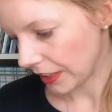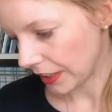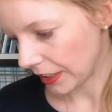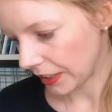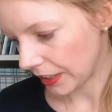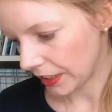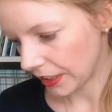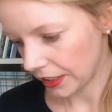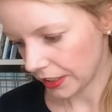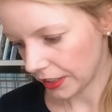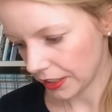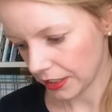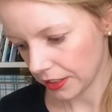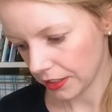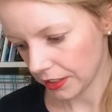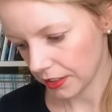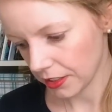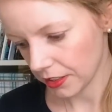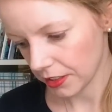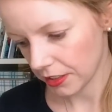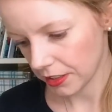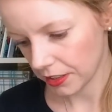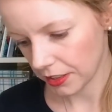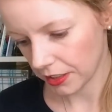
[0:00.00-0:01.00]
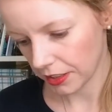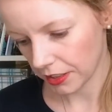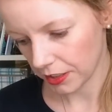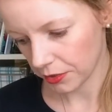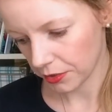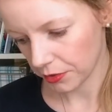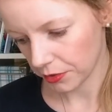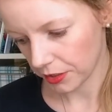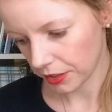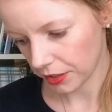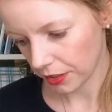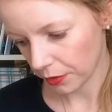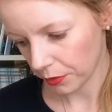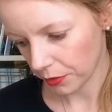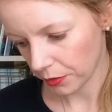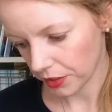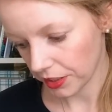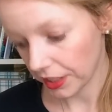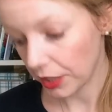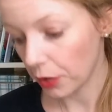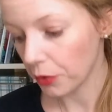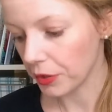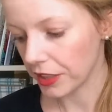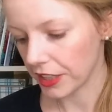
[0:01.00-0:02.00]
And did I do another
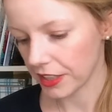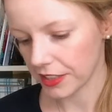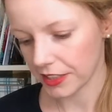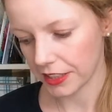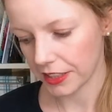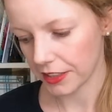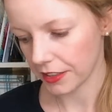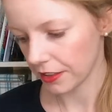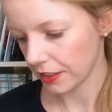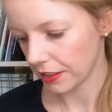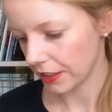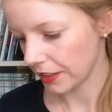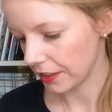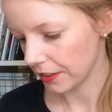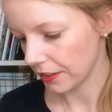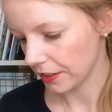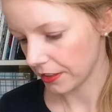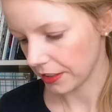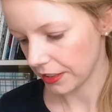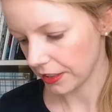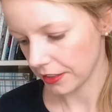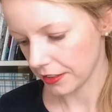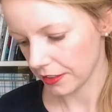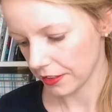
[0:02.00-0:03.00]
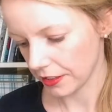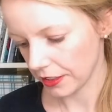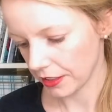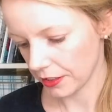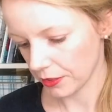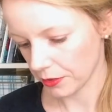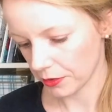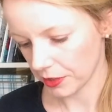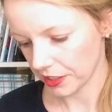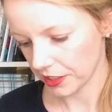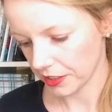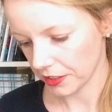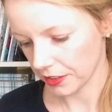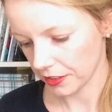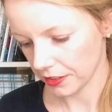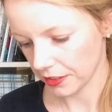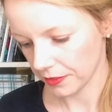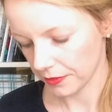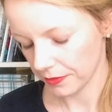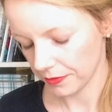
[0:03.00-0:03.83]
one? Oh yes, I did. I know I did.